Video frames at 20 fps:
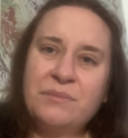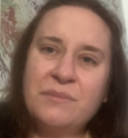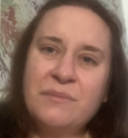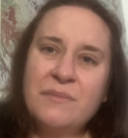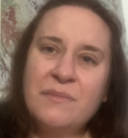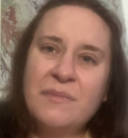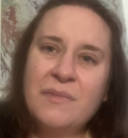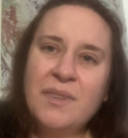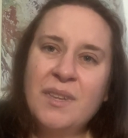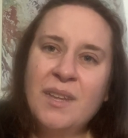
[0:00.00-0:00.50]

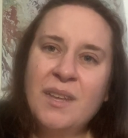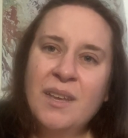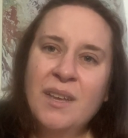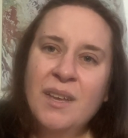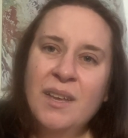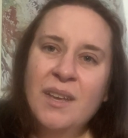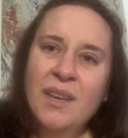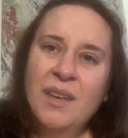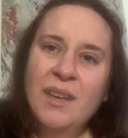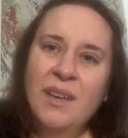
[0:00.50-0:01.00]

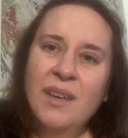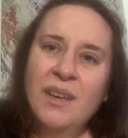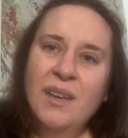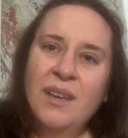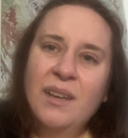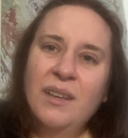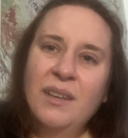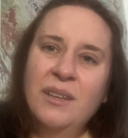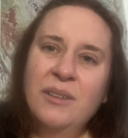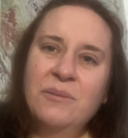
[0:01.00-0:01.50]

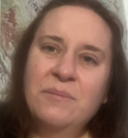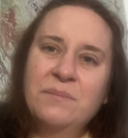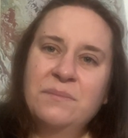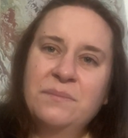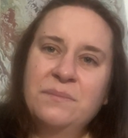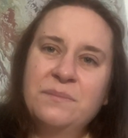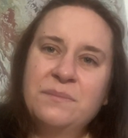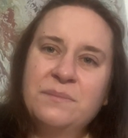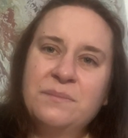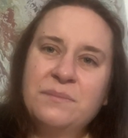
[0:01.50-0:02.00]

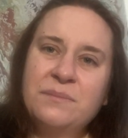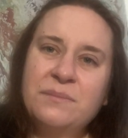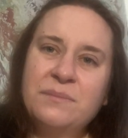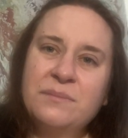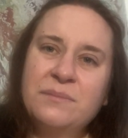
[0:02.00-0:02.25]
Nothing is said.